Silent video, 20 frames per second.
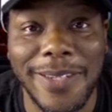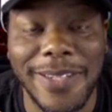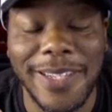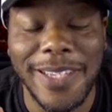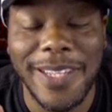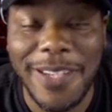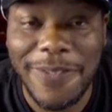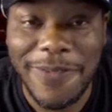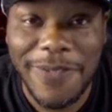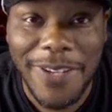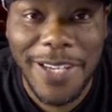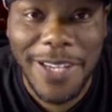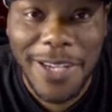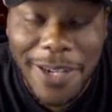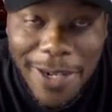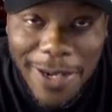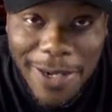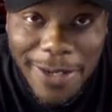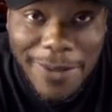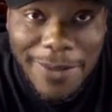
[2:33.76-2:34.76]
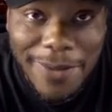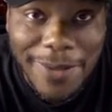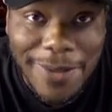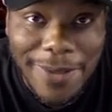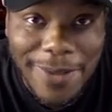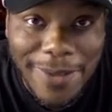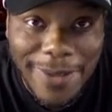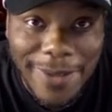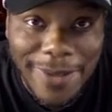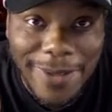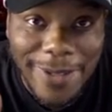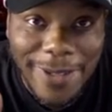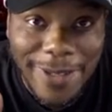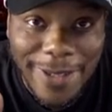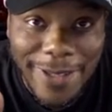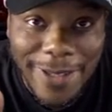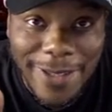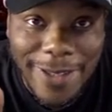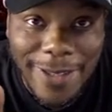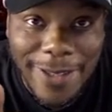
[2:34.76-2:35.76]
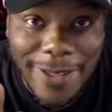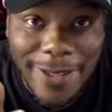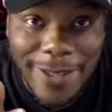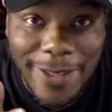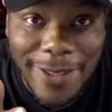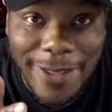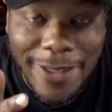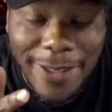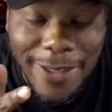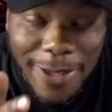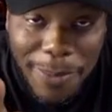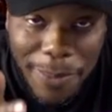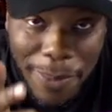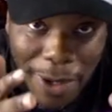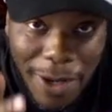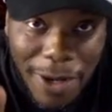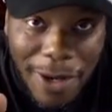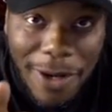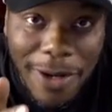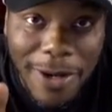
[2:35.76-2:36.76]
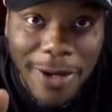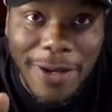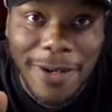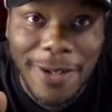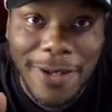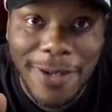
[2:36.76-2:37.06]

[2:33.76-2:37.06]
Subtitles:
if he caught the ball.